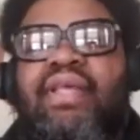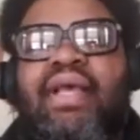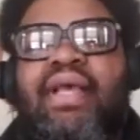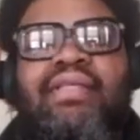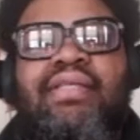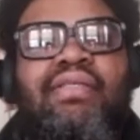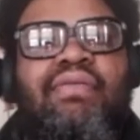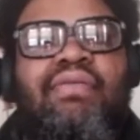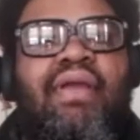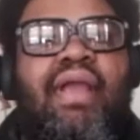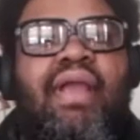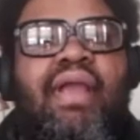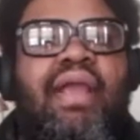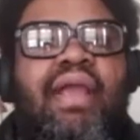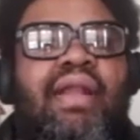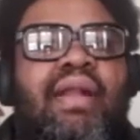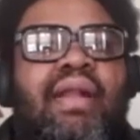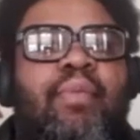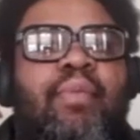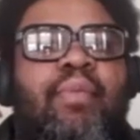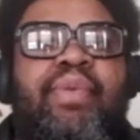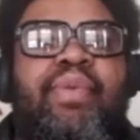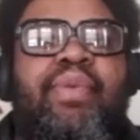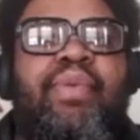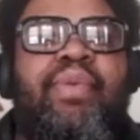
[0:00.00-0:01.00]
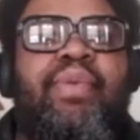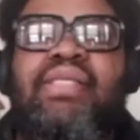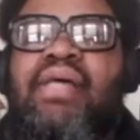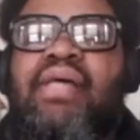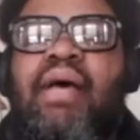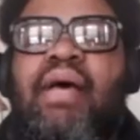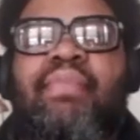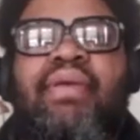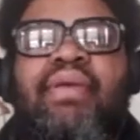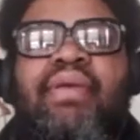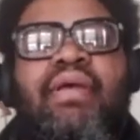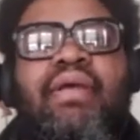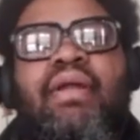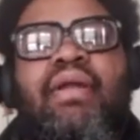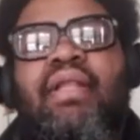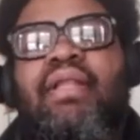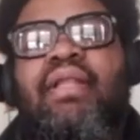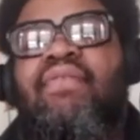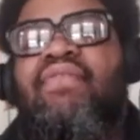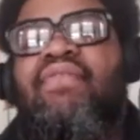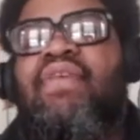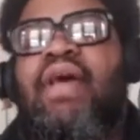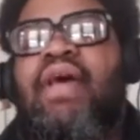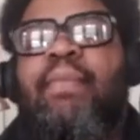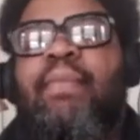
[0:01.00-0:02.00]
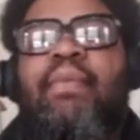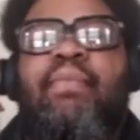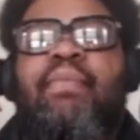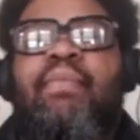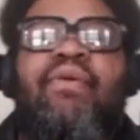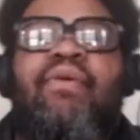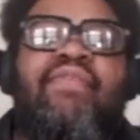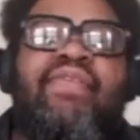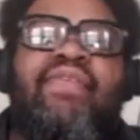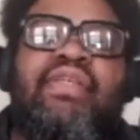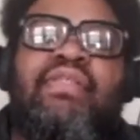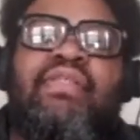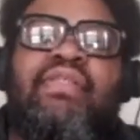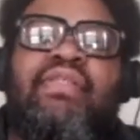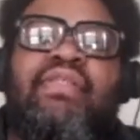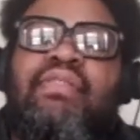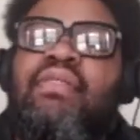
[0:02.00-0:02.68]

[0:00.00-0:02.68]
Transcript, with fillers: Dead's great. I'm a big zombie nerd. I love zombie movies.